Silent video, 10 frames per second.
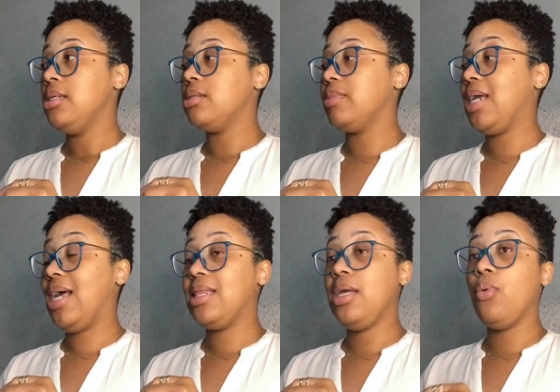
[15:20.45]
something
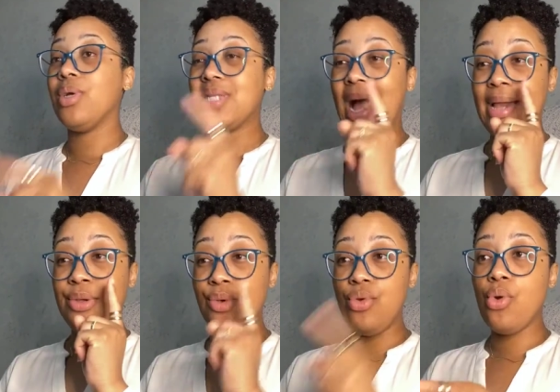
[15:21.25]
i think works i
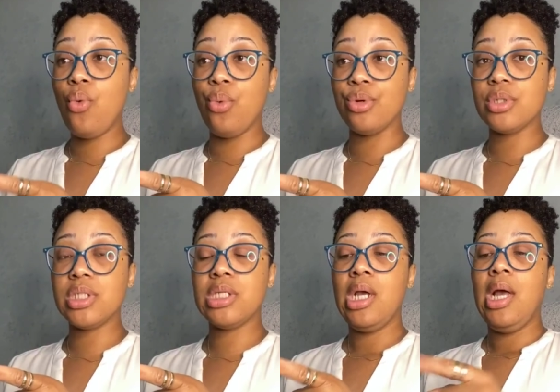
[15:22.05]
know
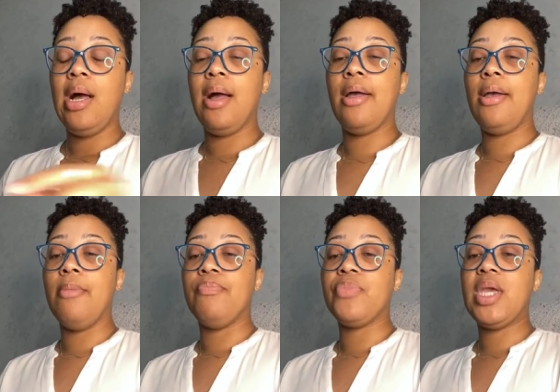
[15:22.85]
works
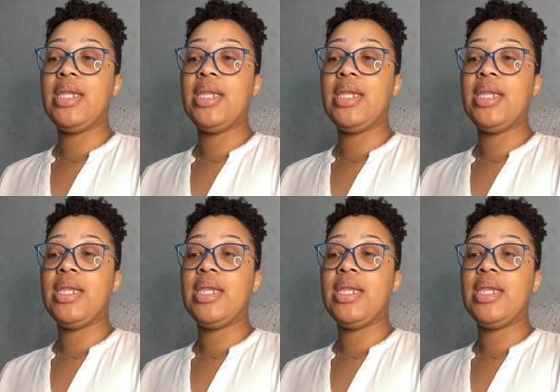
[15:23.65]
um,